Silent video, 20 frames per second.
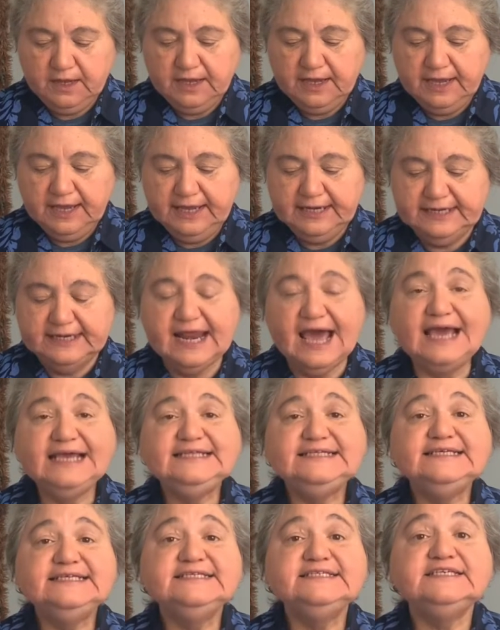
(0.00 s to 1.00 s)
In
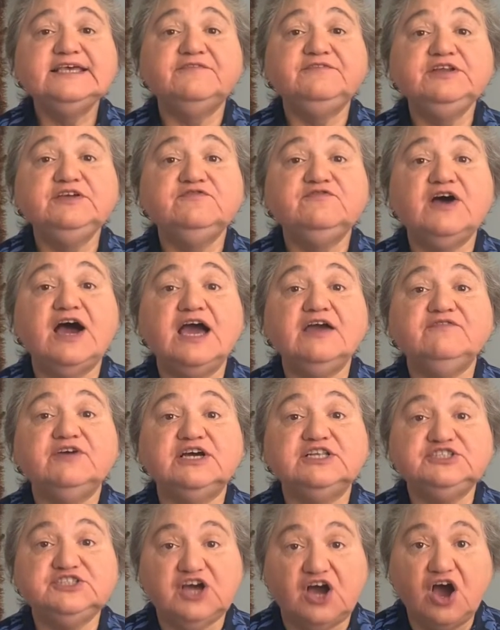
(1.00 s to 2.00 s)
1975,
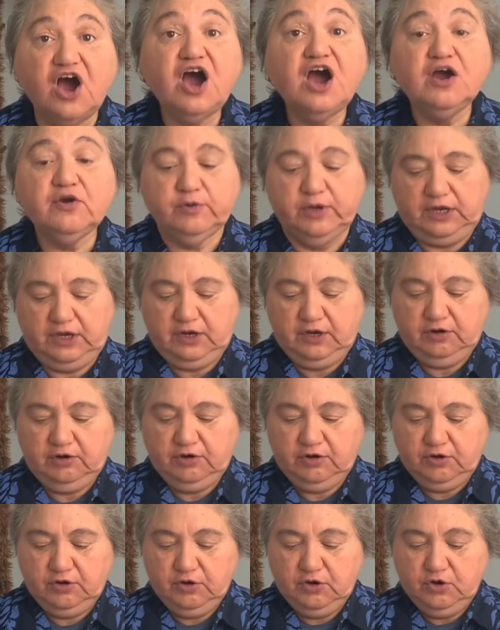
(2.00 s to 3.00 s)
Atari
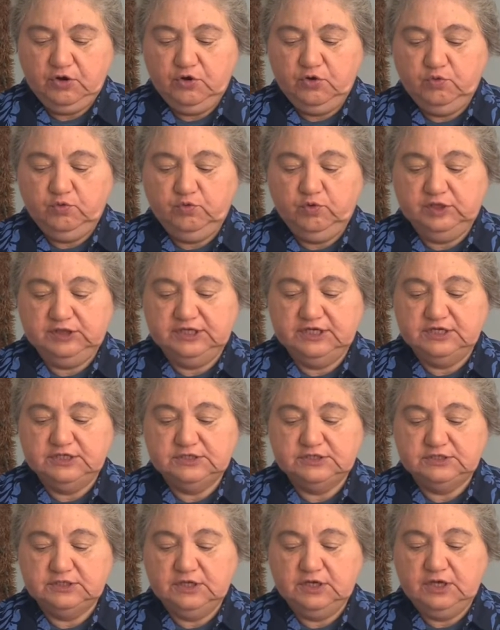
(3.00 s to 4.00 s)

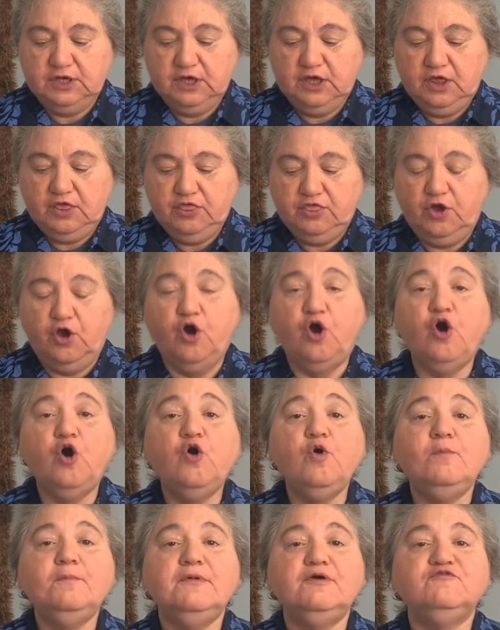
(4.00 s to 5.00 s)
released the
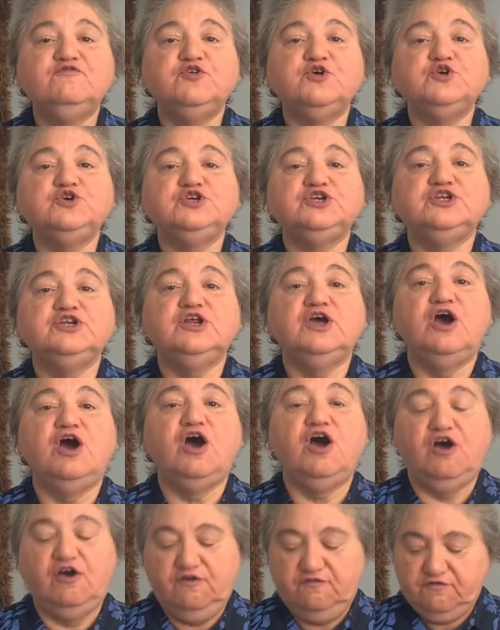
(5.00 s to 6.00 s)
home version
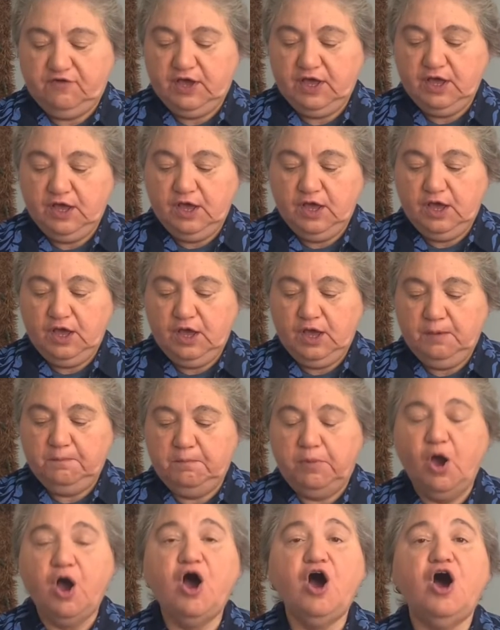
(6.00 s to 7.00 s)
of
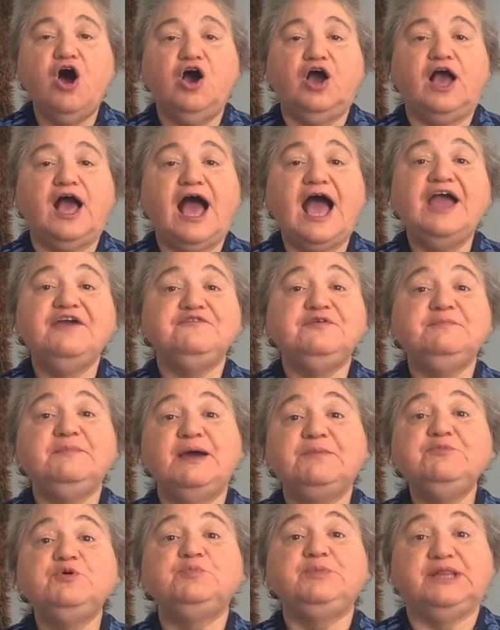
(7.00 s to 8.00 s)
Pong. I
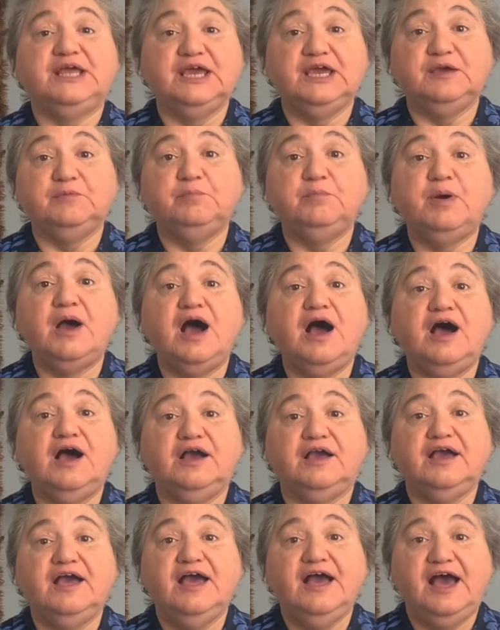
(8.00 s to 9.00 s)
remember playing
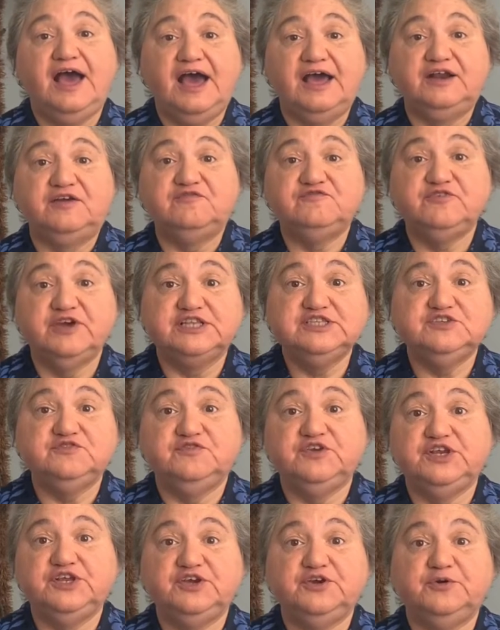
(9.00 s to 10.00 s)
Pong on a friend's
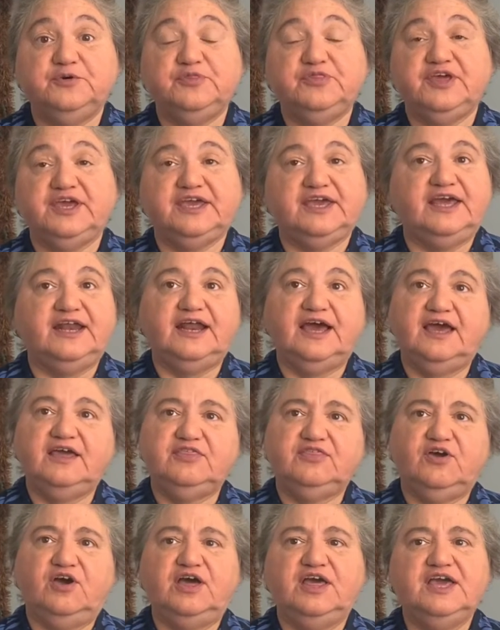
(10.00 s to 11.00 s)
video thing, and I
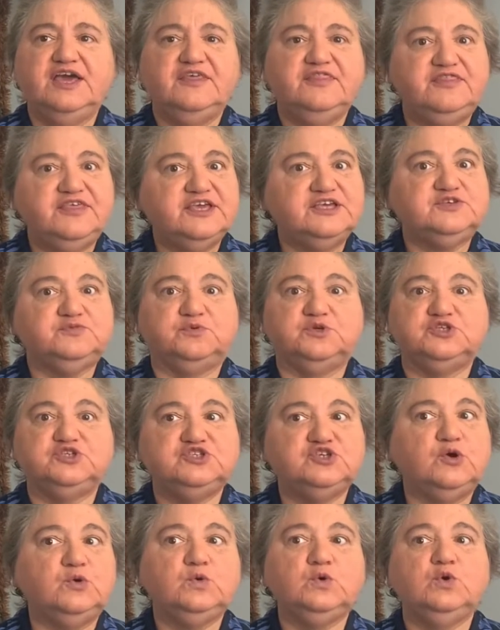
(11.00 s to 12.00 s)
thought, this was
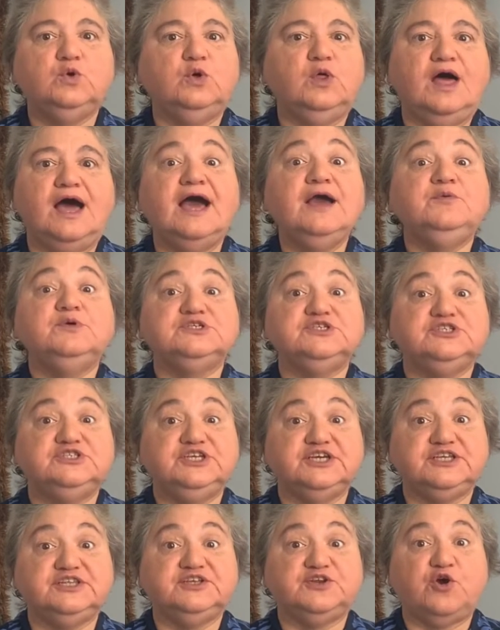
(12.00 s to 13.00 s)
so cool. I was
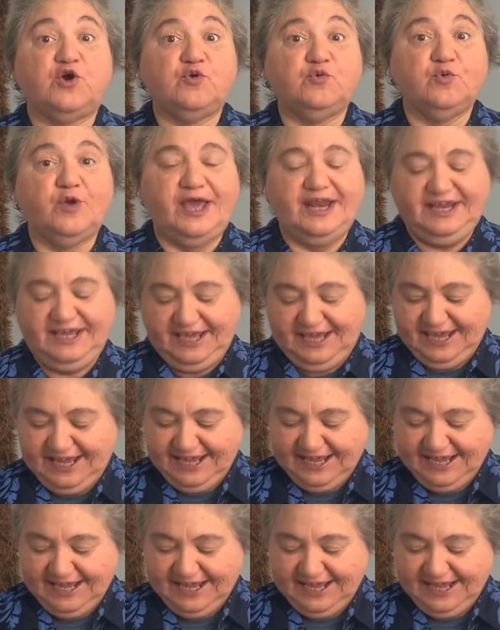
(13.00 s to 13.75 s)
addicted already.